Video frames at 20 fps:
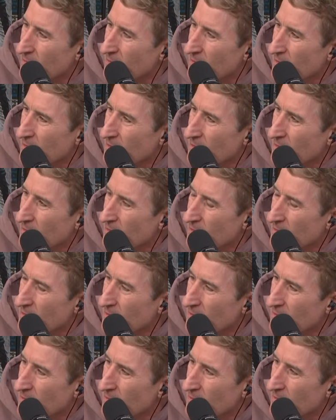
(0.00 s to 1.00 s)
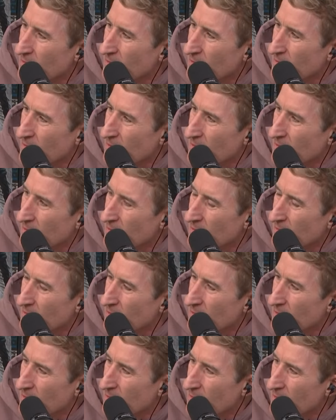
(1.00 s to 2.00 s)

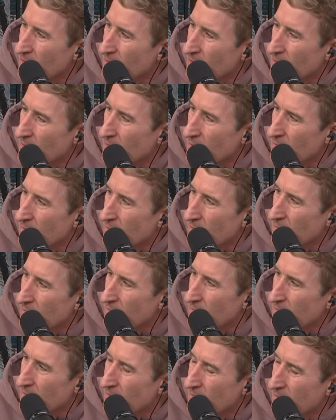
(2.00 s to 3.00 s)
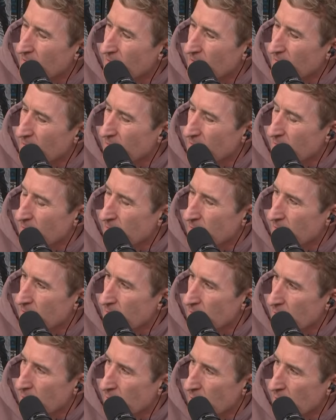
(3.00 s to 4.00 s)

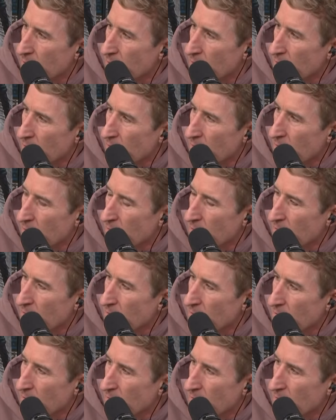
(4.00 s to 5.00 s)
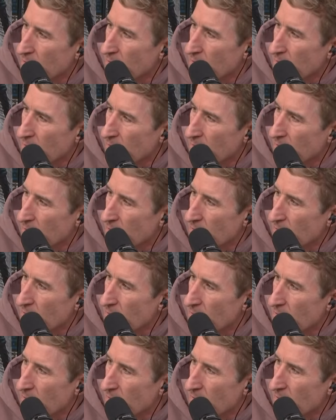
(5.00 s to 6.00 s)

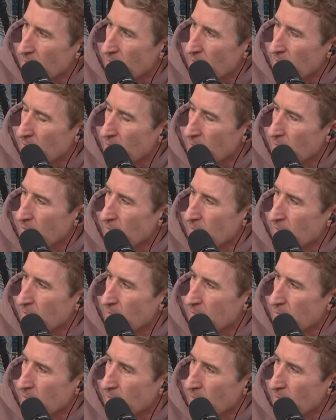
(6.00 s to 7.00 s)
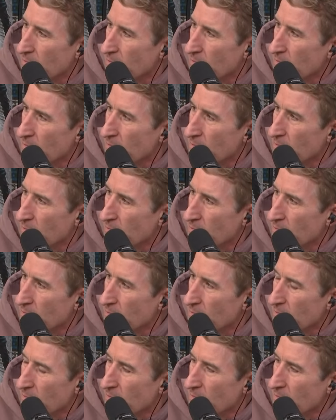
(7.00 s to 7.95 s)
This person isn't speaking.